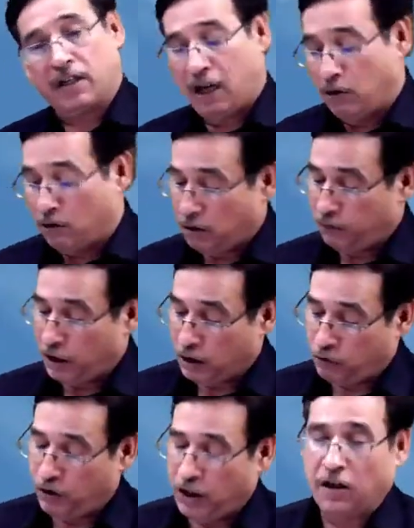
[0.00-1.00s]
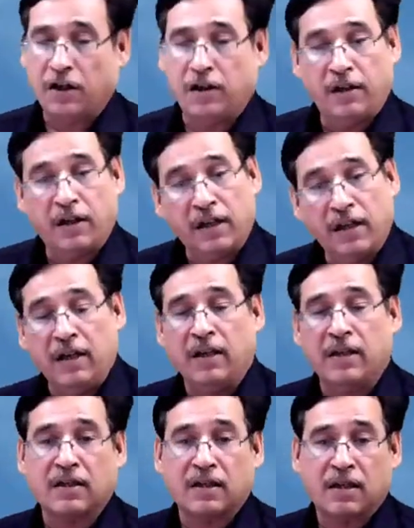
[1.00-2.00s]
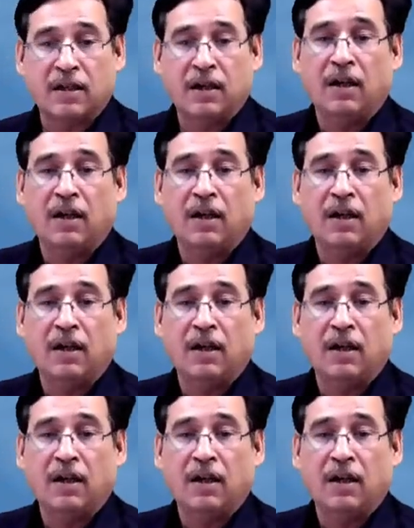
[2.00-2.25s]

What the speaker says: out of this 1/3 is